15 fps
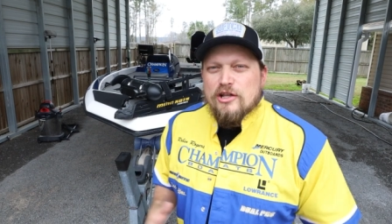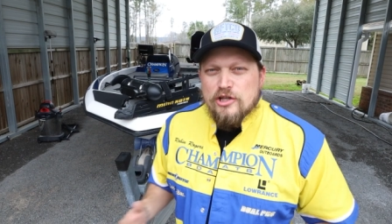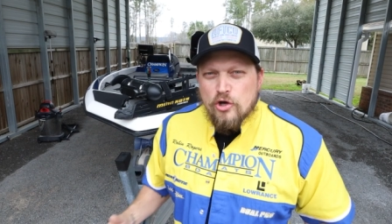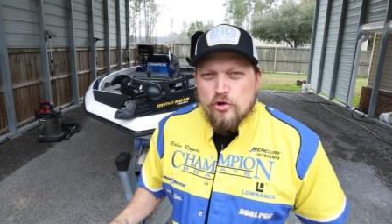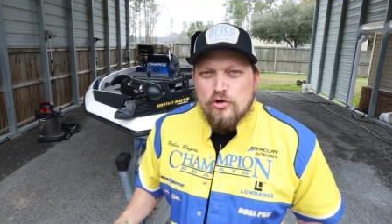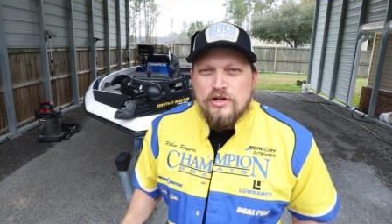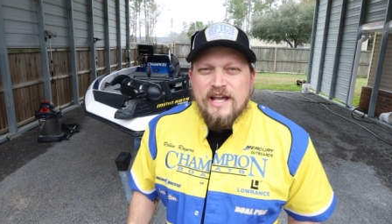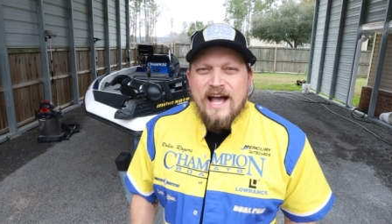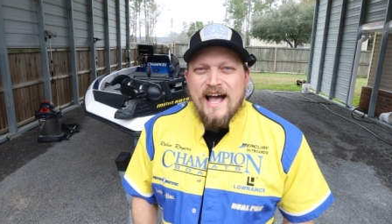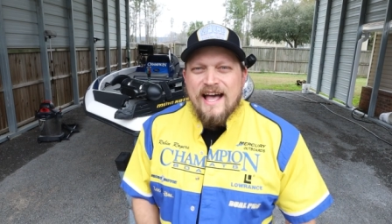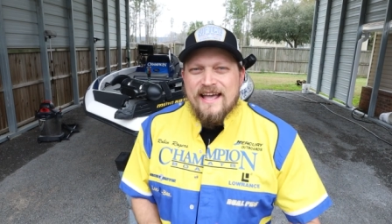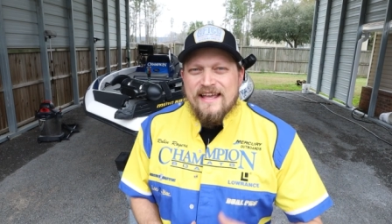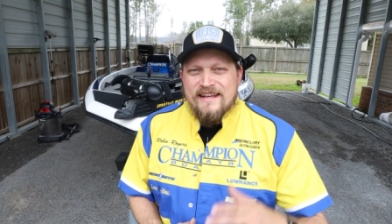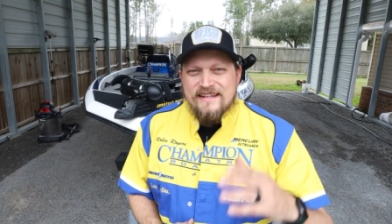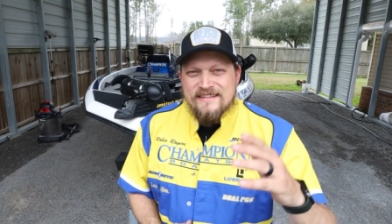A local
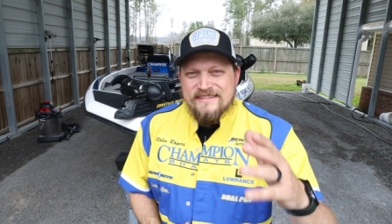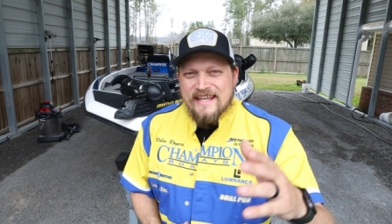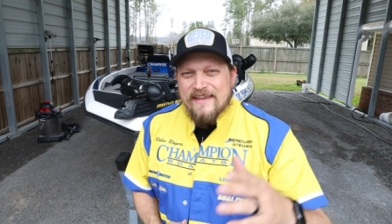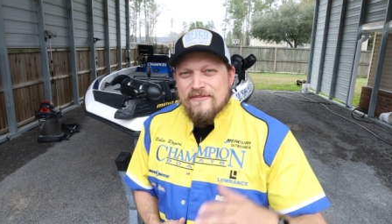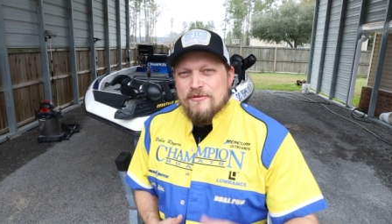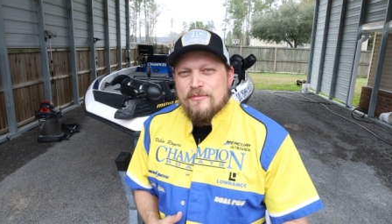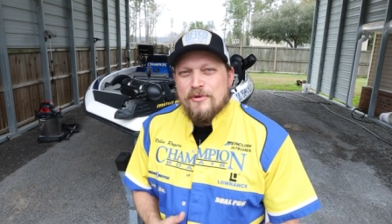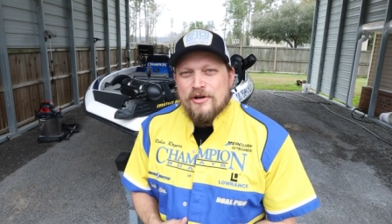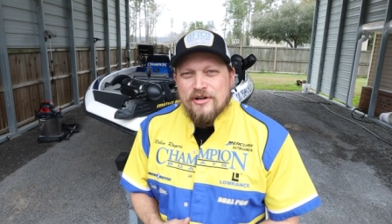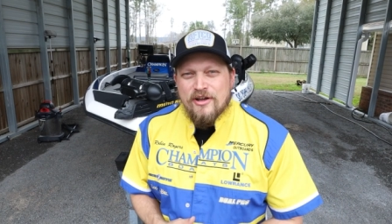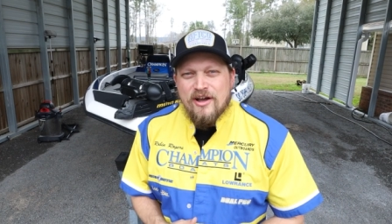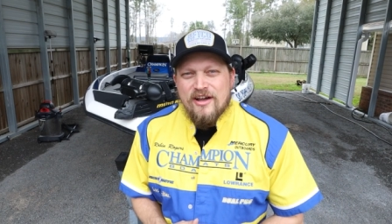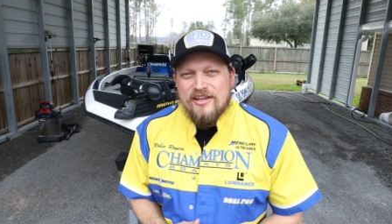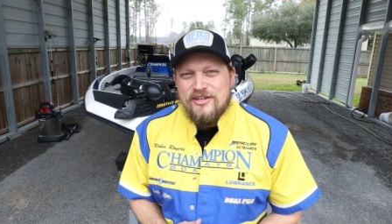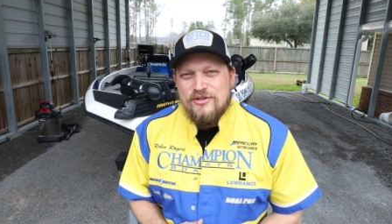guide, David
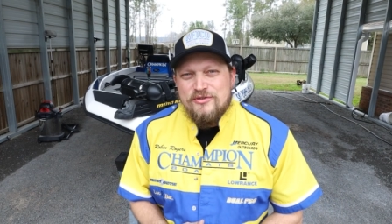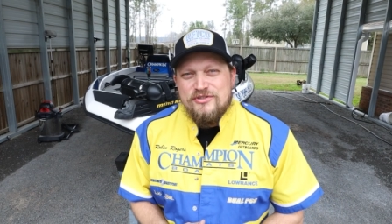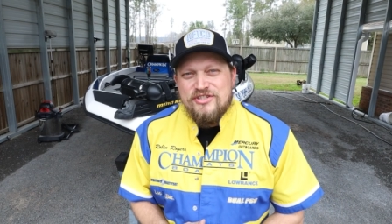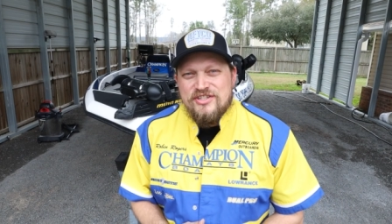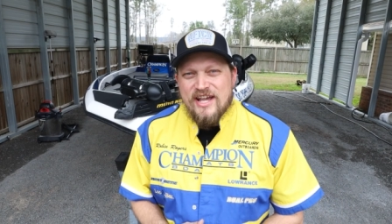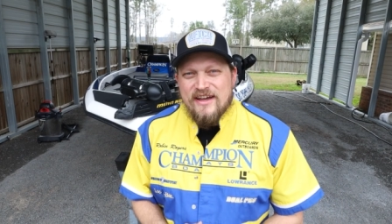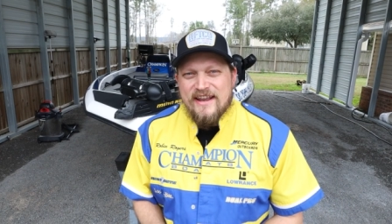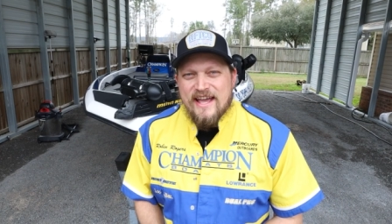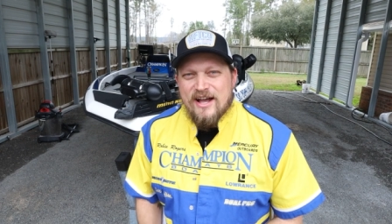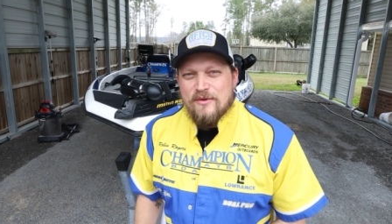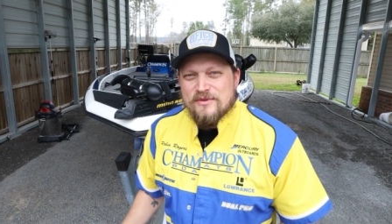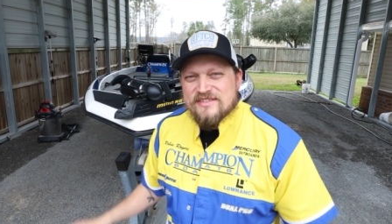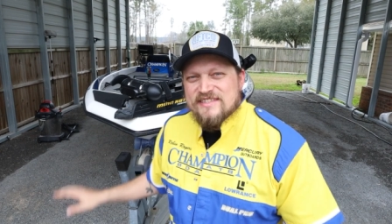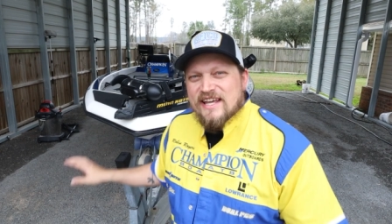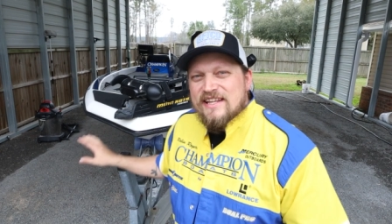Murdaugh, huge shout out,
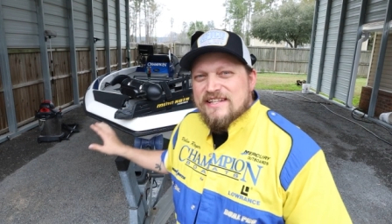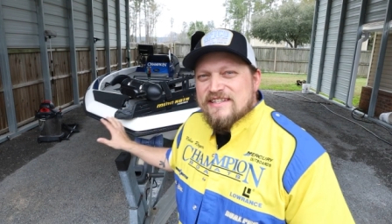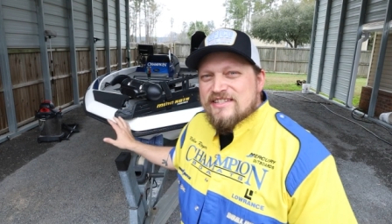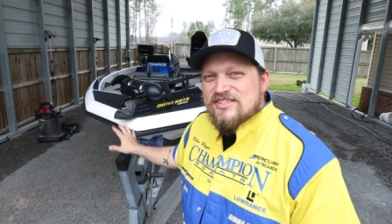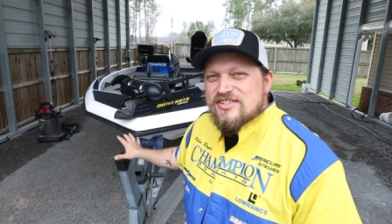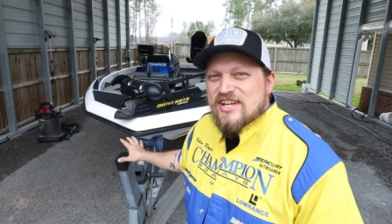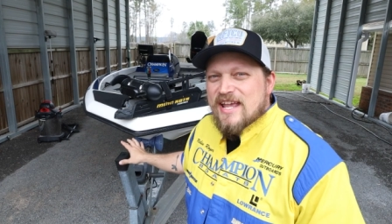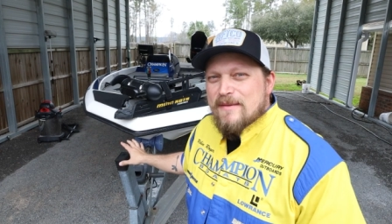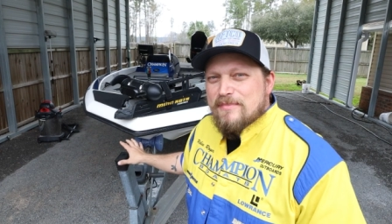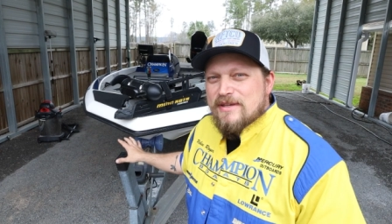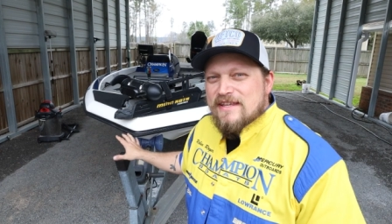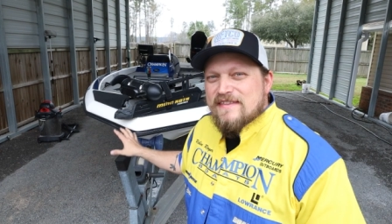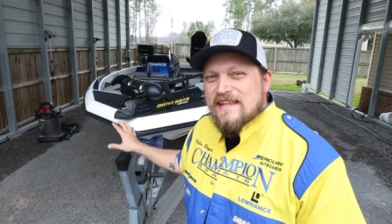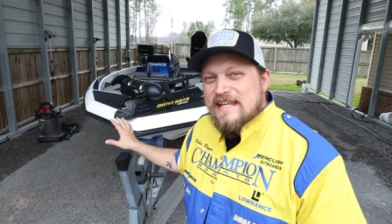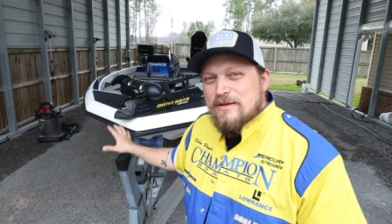was selling this
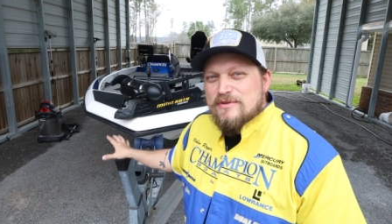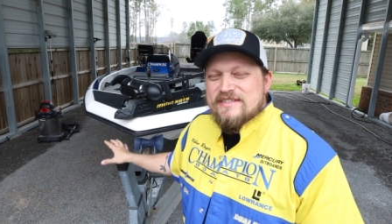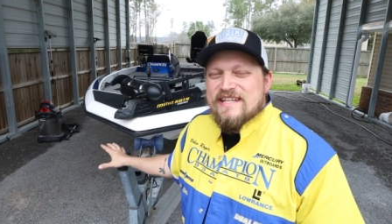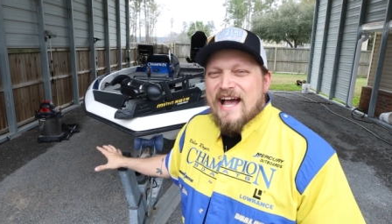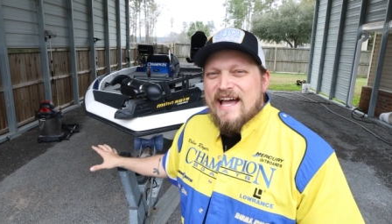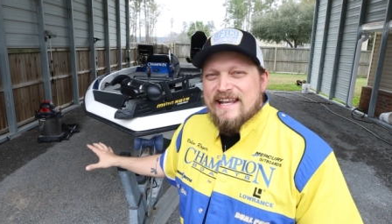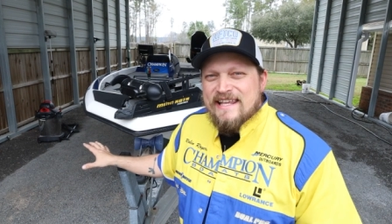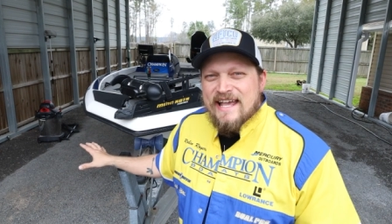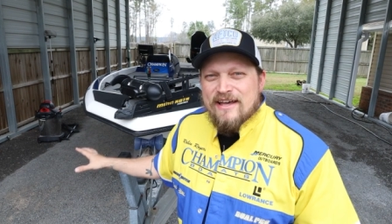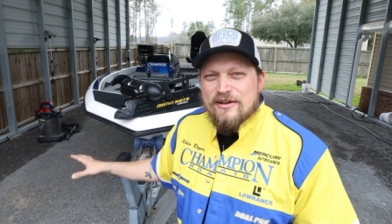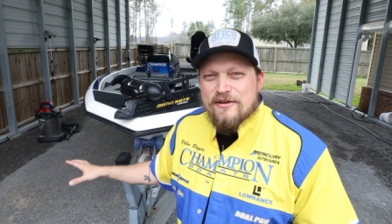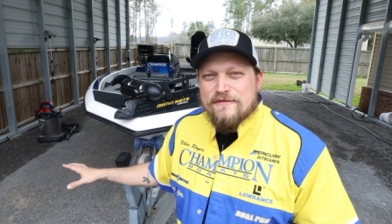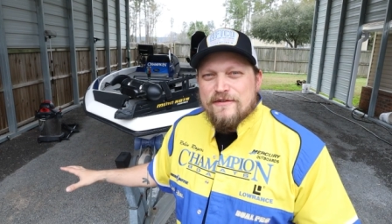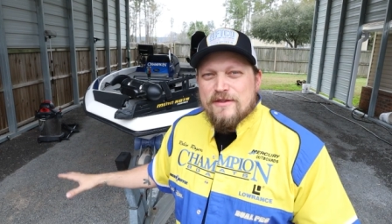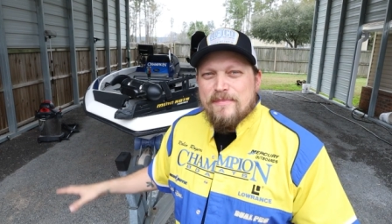champion that he was guiding out
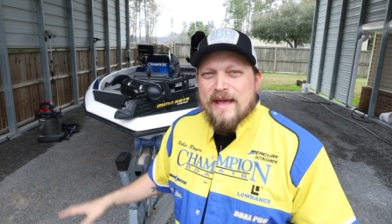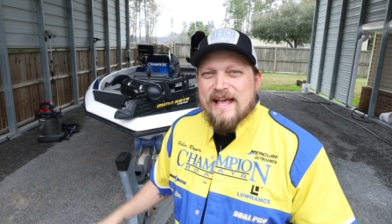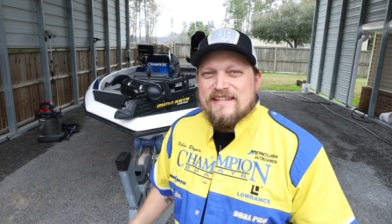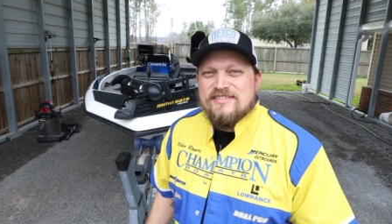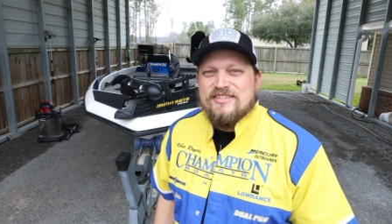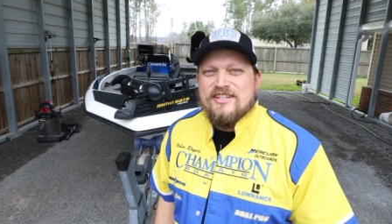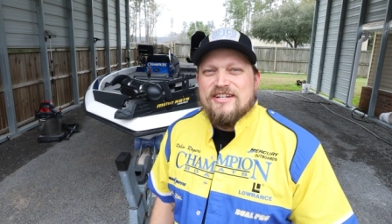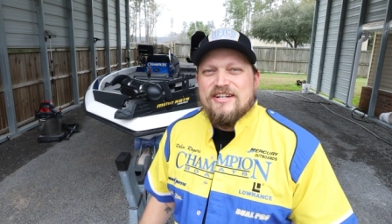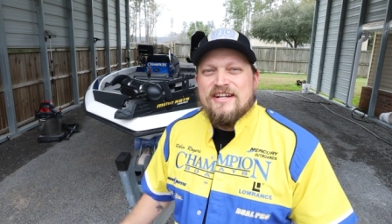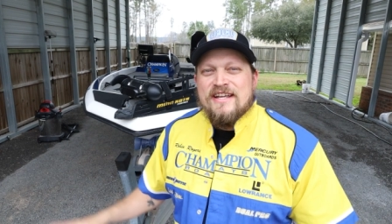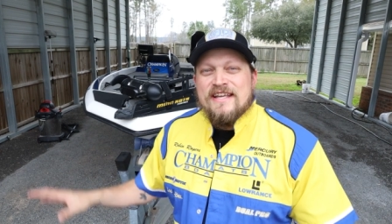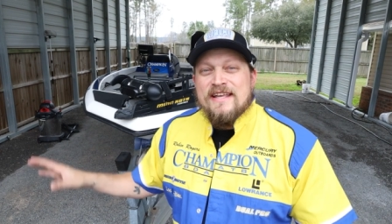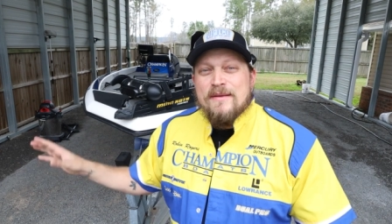of for the past year.